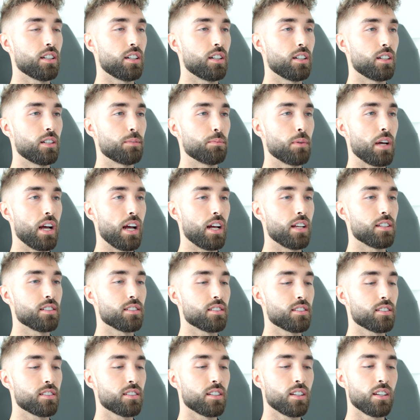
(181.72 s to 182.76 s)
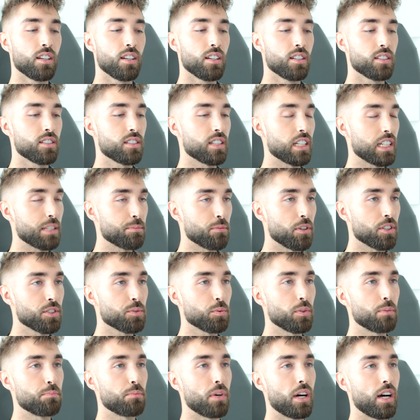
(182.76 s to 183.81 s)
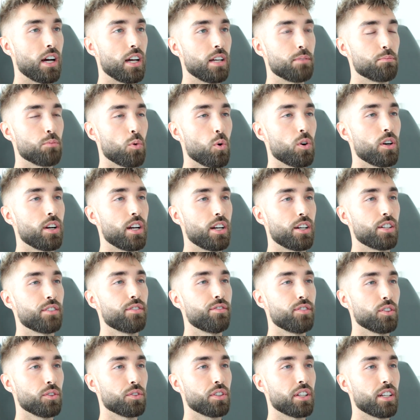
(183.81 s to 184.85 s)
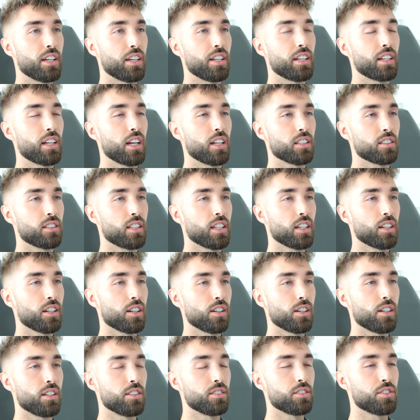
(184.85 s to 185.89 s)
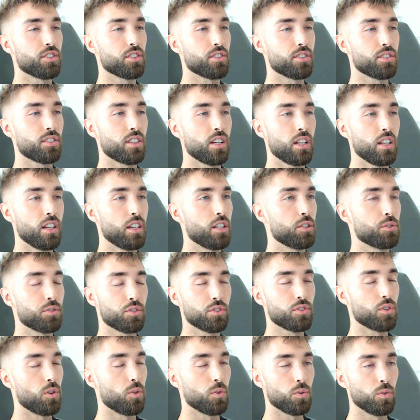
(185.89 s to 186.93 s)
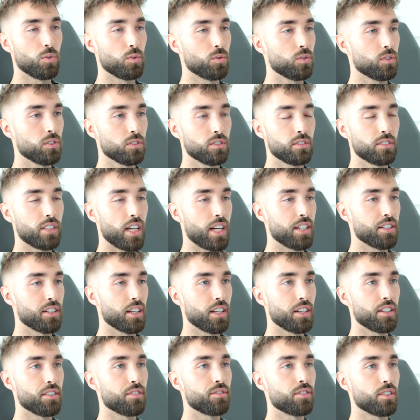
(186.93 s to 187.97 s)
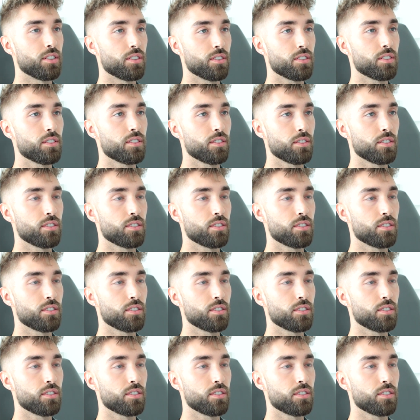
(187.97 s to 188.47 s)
um, as six months went by and more hair filled in and got thicker, it just, it was a total night and day difference.